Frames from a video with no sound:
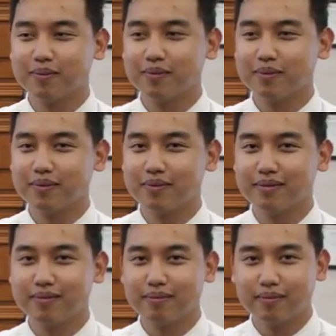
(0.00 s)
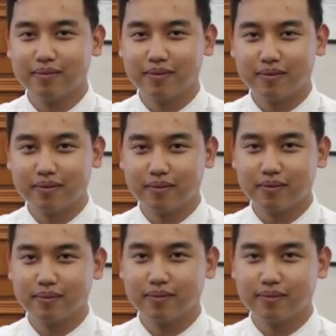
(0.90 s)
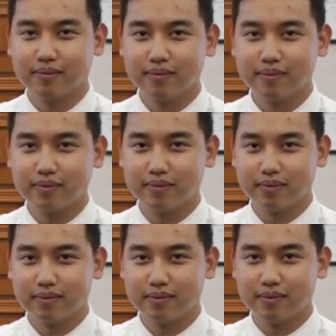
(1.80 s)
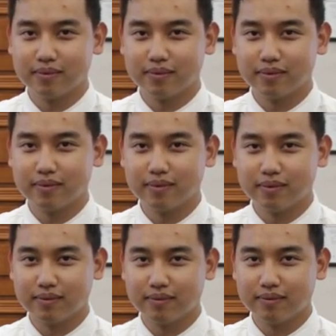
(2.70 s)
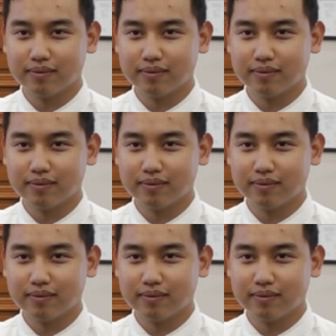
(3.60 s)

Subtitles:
(silent)